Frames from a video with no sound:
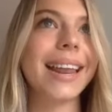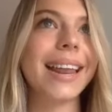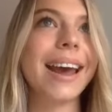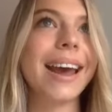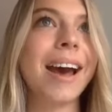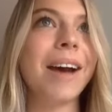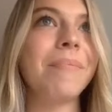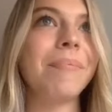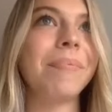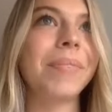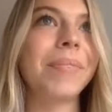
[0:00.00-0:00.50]
that
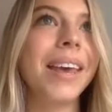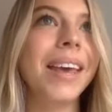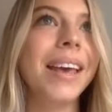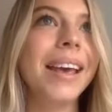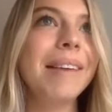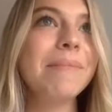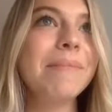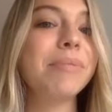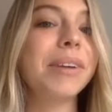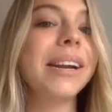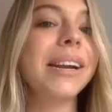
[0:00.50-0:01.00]
um
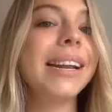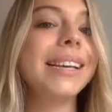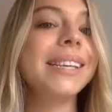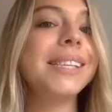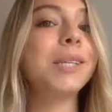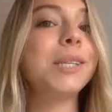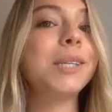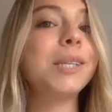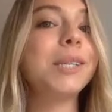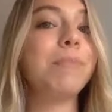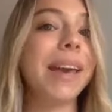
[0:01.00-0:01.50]
Britney
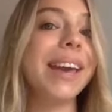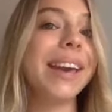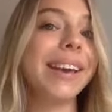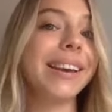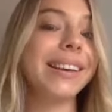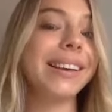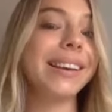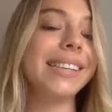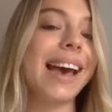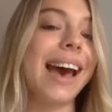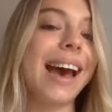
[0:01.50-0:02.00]

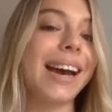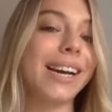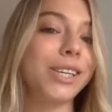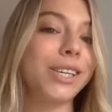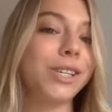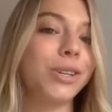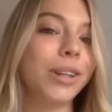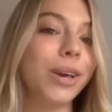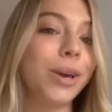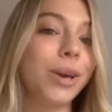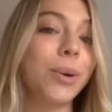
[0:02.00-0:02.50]
Spears
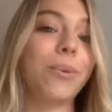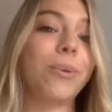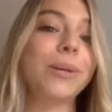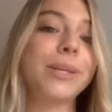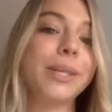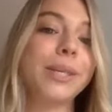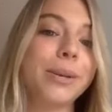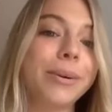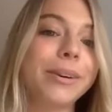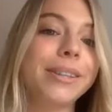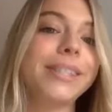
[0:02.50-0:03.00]
actually
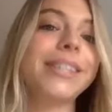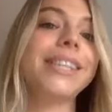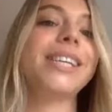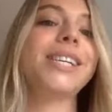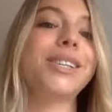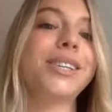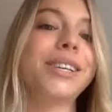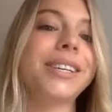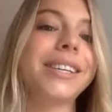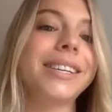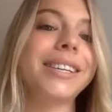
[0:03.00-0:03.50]
also
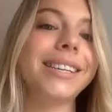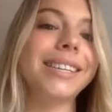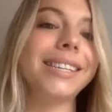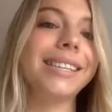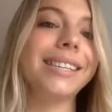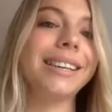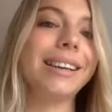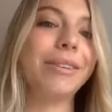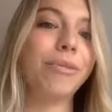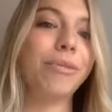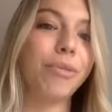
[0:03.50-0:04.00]
auditioned
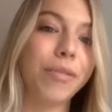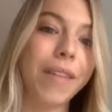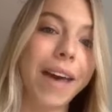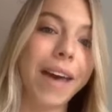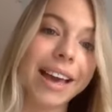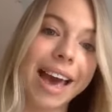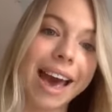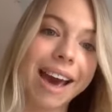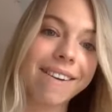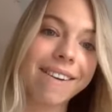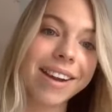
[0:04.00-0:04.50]
for
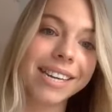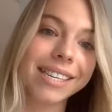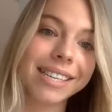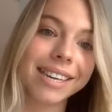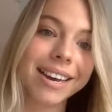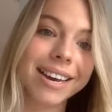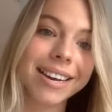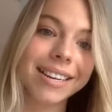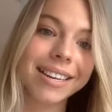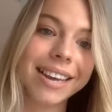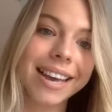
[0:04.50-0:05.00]
that mm. character.
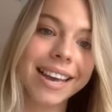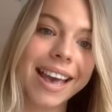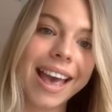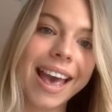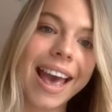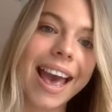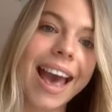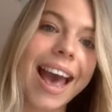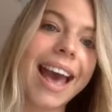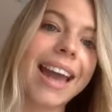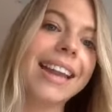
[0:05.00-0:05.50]

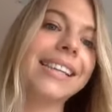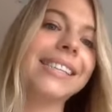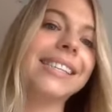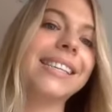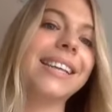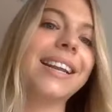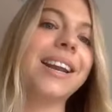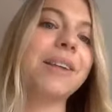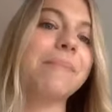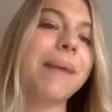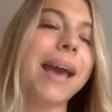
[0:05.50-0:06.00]
And isn't
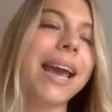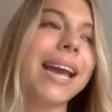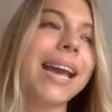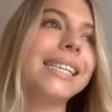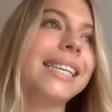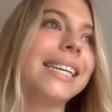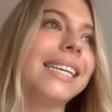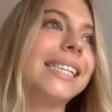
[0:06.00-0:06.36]
it amazing? I was